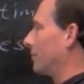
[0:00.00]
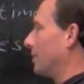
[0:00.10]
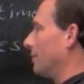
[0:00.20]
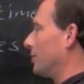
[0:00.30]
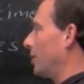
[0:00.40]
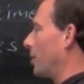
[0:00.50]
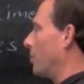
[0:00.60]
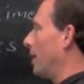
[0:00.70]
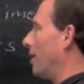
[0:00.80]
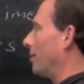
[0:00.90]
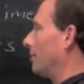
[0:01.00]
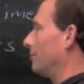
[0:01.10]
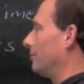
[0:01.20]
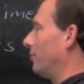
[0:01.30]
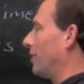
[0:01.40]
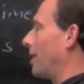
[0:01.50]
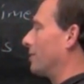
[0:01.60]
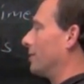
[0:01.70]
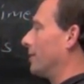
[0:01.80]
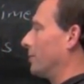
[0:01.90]
can talk about
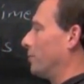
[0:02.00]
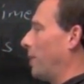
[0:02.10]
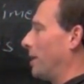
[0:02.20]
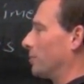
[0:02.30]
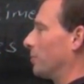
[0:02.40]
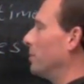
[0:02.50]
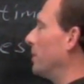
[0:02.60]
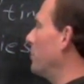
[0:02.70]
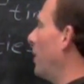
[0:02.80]
velocity possibly being